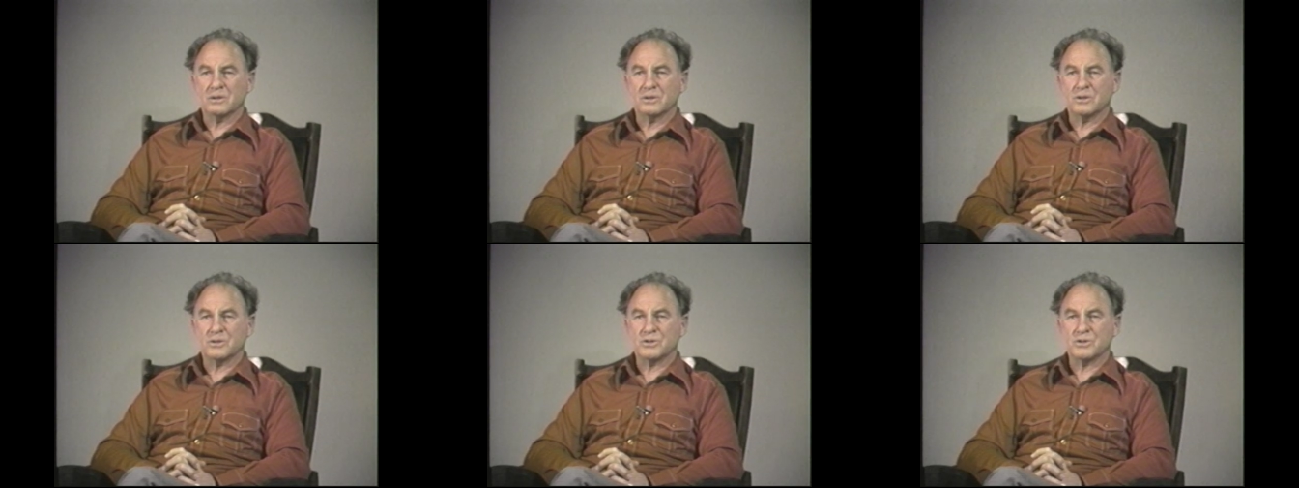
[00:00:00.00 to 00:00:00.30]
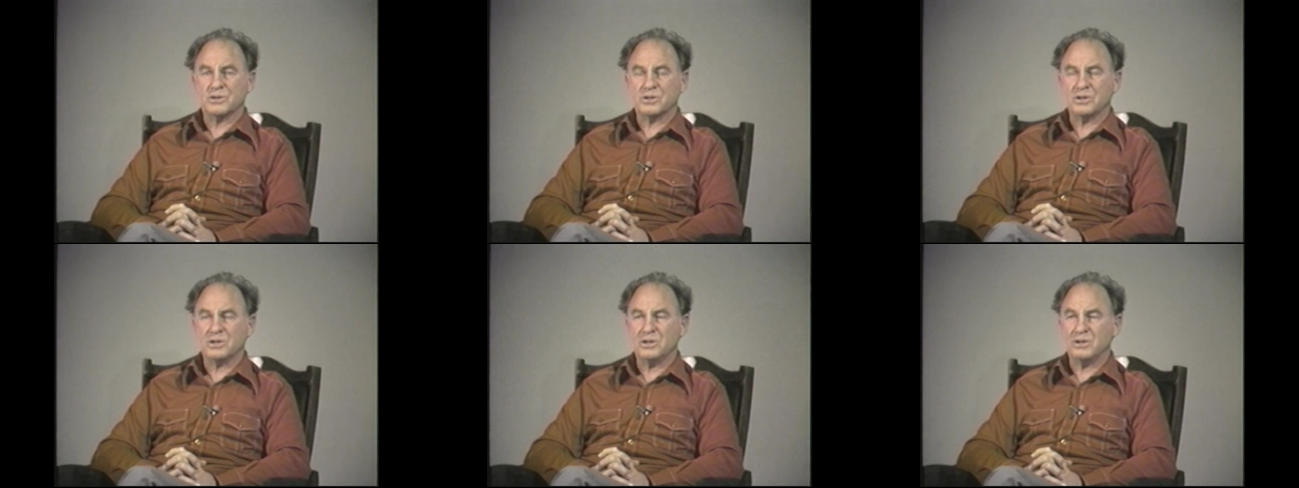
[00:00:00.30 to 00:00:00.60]
to
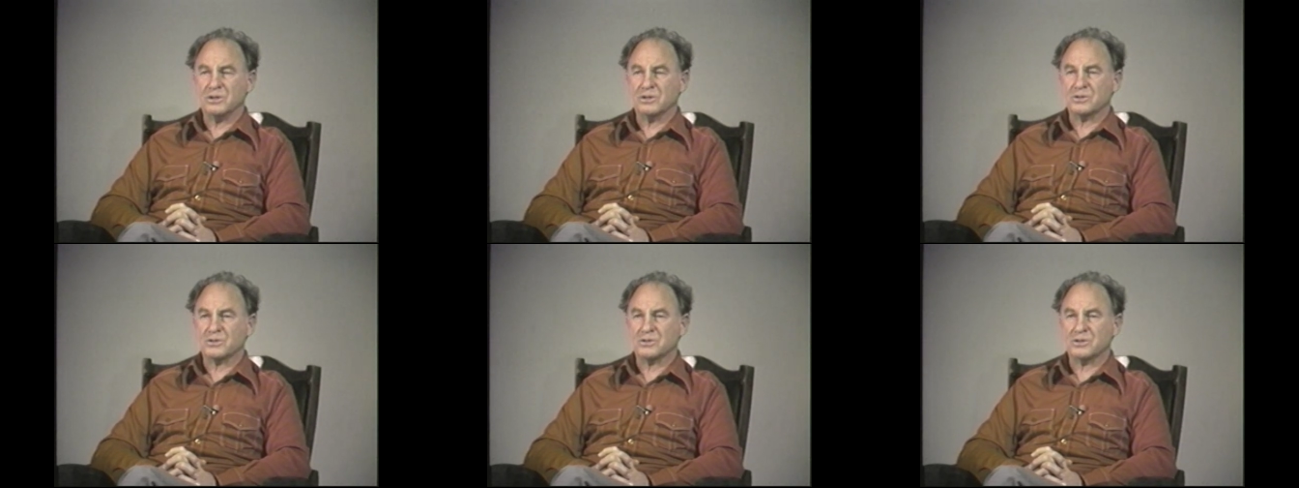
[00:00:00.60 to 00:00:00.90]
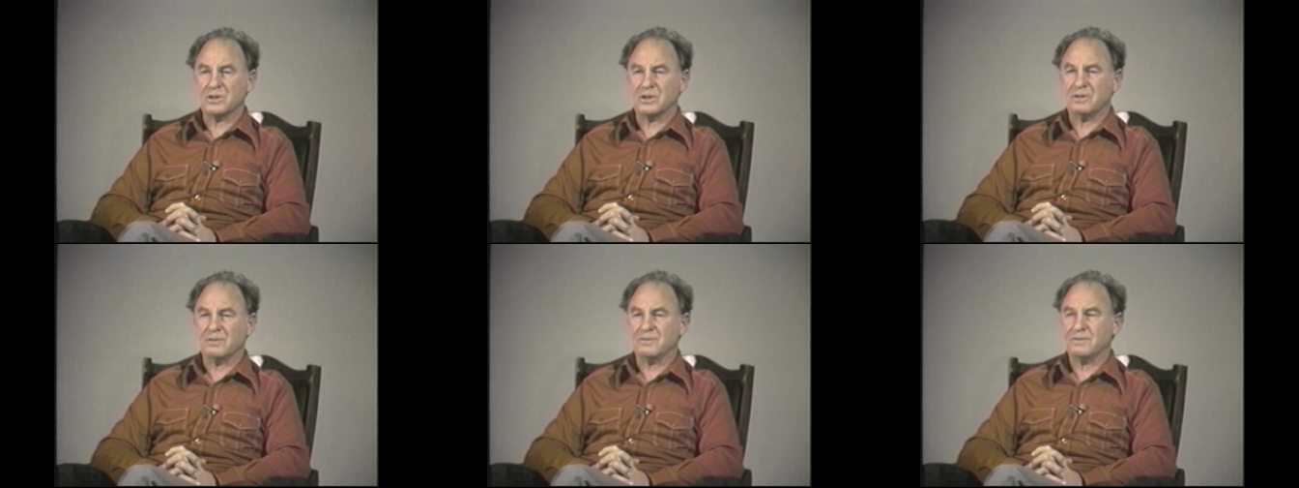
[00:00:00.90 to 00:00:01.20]
see
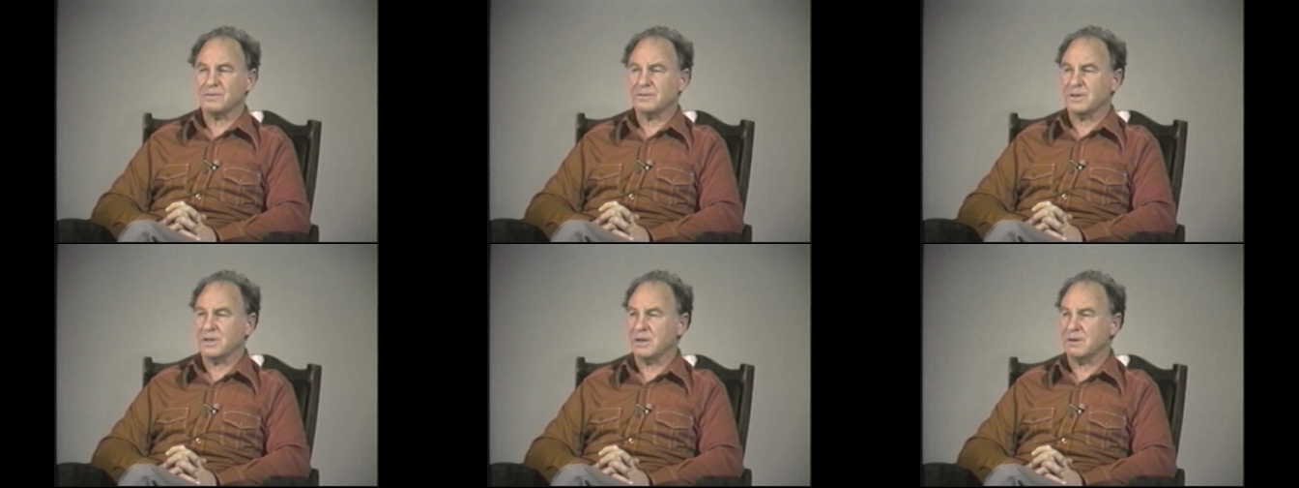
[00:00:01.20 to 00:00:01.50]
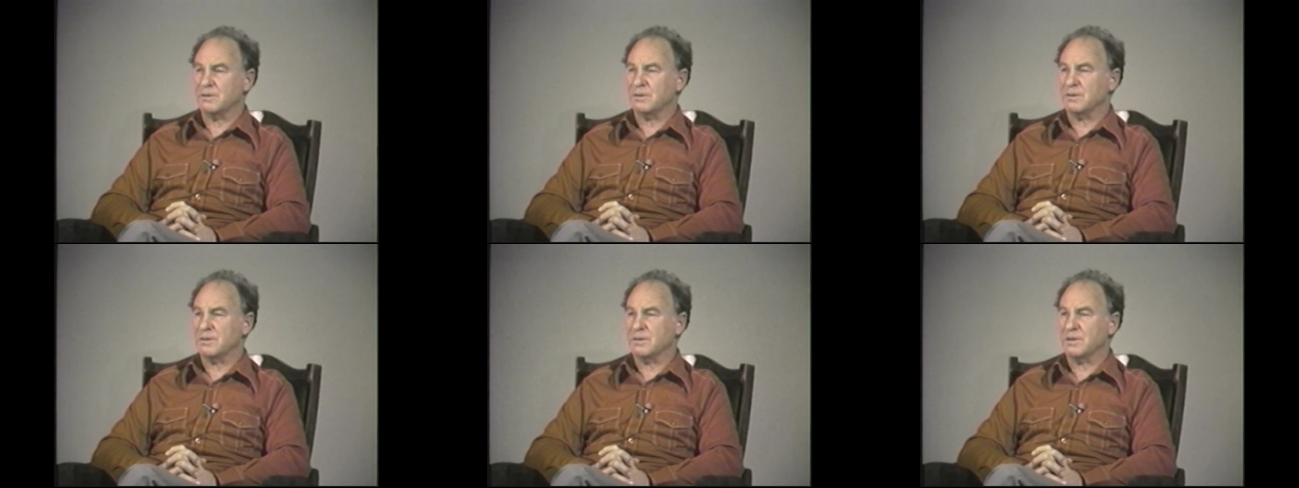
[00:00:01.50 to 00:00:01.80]
yourself
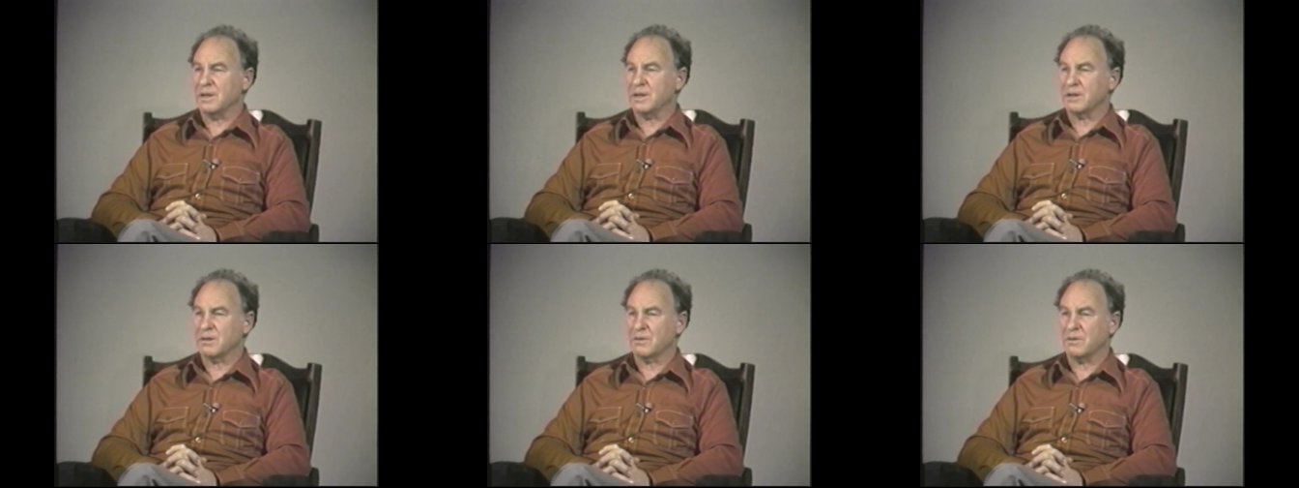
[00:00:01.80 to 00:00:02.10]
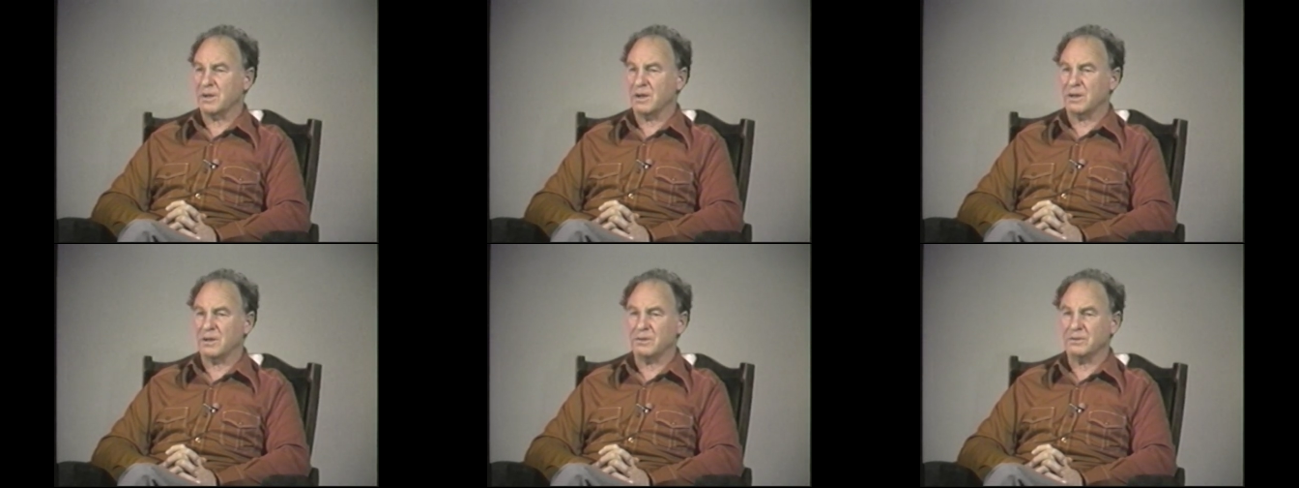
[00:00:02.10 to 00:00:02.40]
down on that
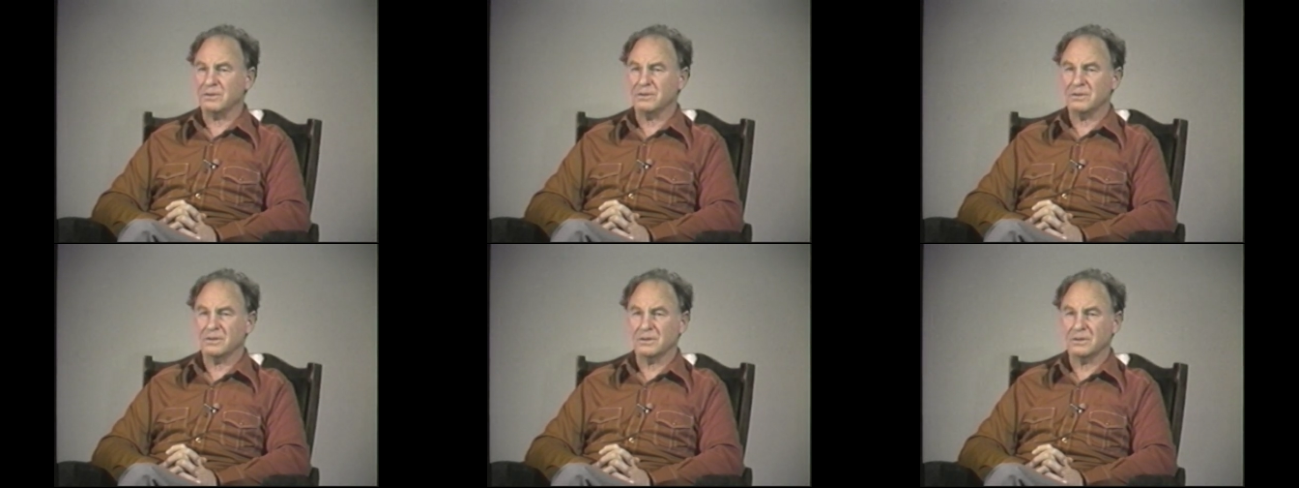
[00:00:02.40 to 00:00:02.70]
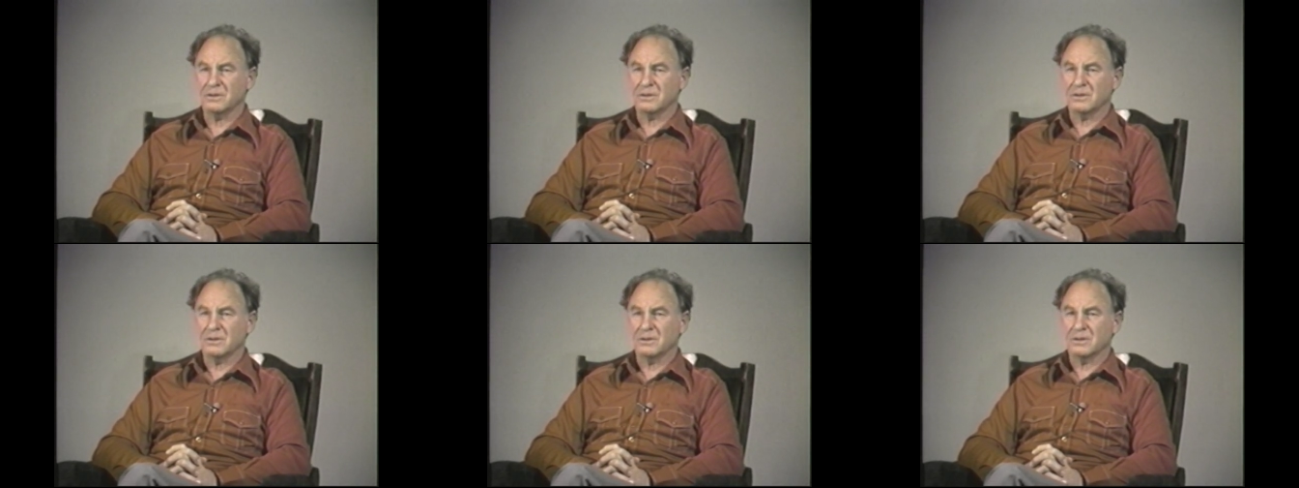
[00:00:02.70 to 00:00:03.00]
ground
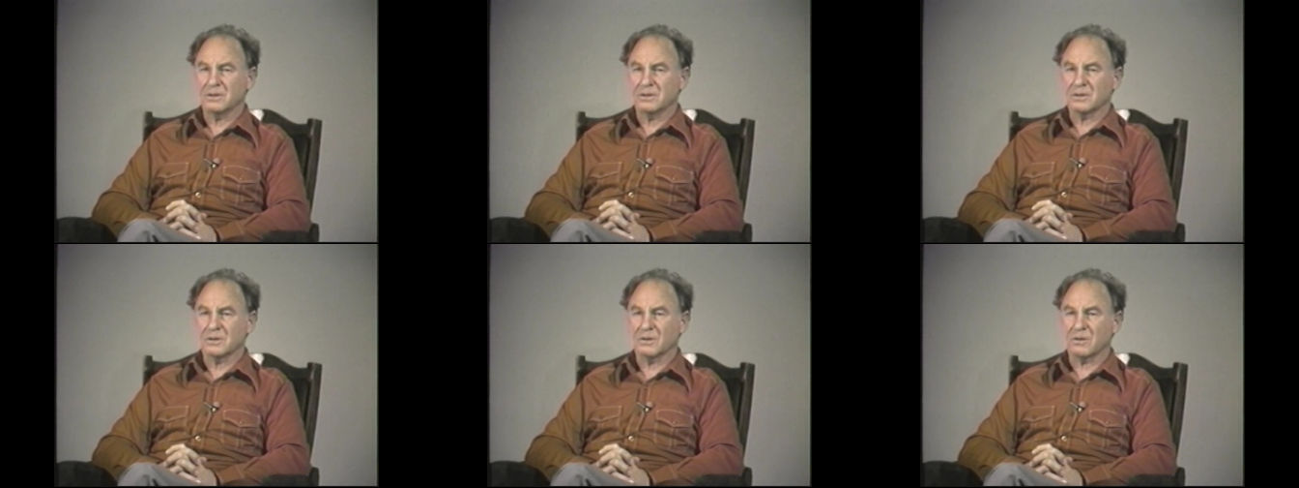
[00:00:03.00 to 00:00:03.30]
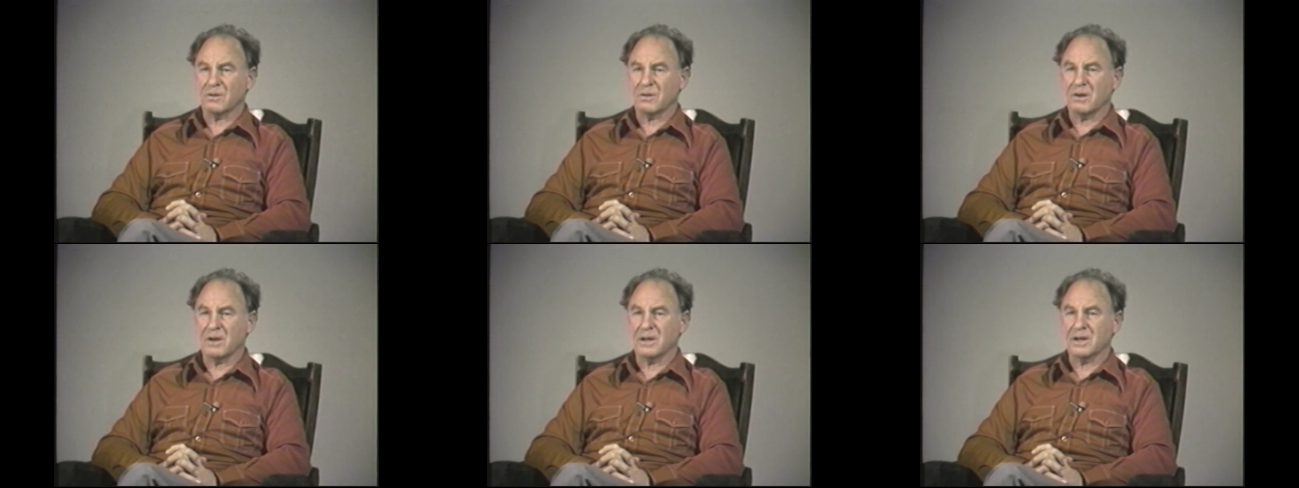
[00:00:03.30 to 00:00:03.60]

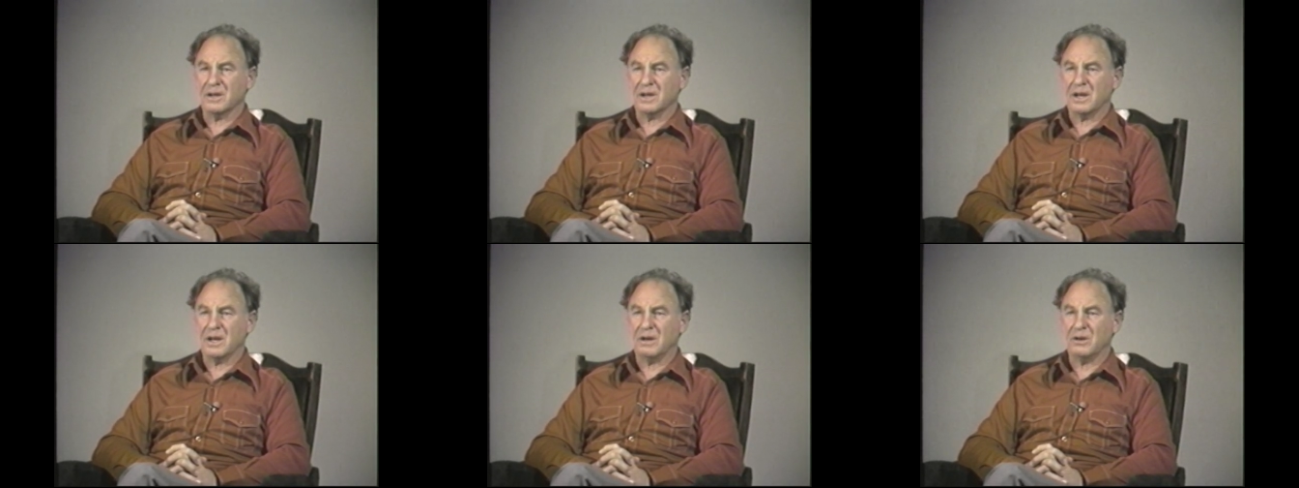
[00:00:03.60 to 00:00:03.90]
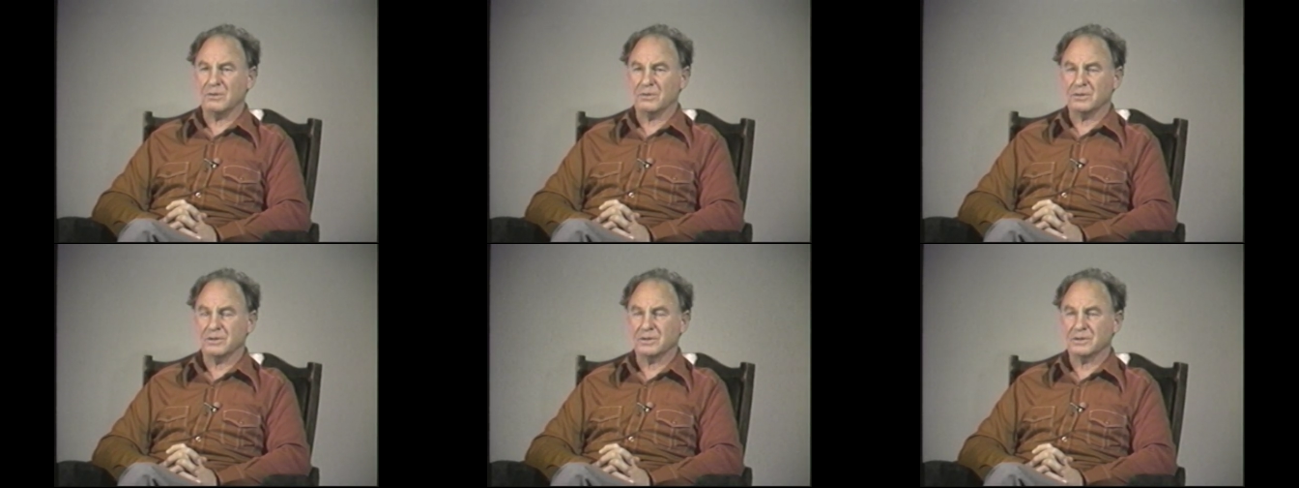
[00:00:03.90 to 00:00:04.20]
crying out.